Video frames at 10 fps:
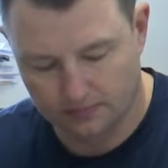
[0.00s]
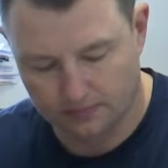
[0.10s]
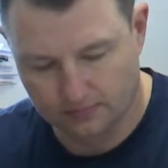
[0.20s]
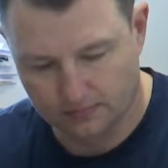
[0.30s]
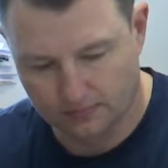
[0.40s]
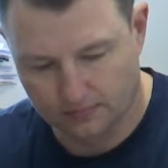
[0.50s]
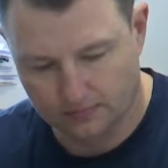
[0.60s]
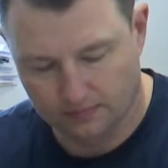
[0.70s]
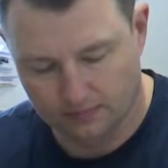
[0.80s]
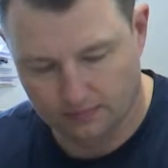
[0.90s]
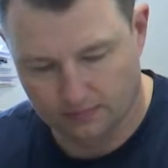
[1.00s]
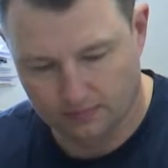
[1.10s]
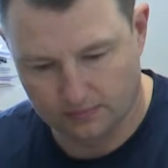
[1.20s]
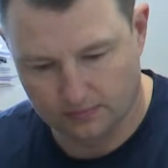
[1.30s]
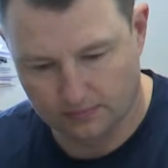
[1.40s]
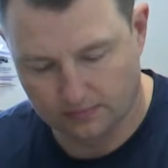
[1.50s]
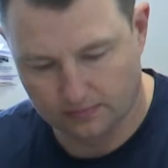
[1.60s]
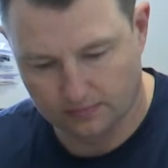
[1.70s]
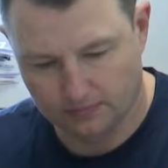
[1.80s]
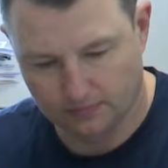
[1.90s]

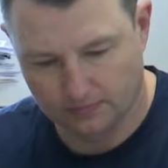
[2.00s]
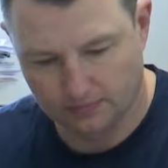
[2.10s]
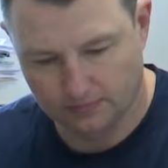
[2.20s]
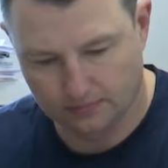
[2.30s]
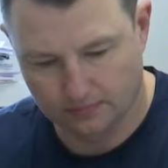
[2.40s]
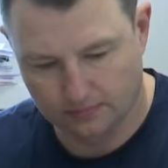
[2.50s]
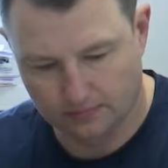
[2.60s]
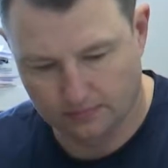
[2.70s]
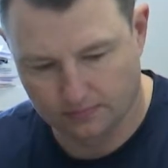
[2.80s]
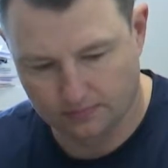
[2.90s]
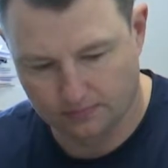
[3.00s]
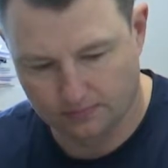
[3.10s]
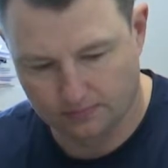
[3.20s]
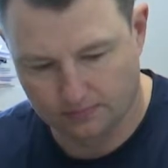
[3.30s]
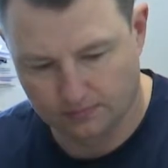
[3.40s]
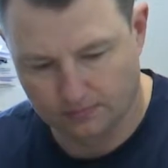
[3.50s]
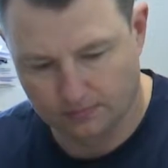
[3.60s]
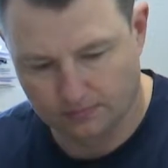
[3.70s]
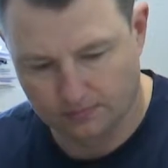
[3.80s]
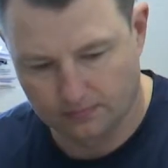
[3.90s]

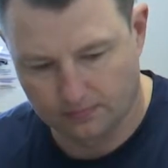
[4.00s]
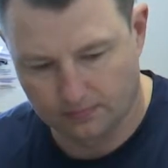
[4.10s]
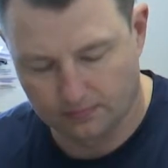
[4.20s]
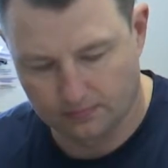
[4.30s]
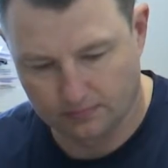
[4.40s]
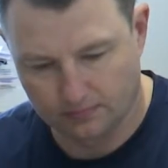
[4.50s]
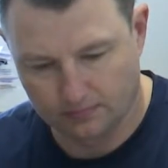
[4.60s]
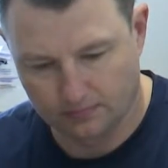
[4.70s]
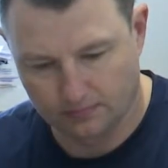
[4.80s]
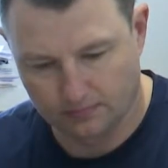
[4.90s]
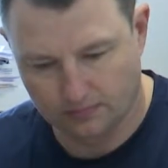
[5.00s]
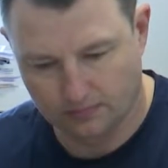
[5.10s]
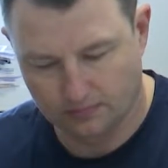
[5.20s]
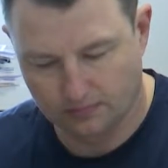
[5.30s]
The person shown says nothing.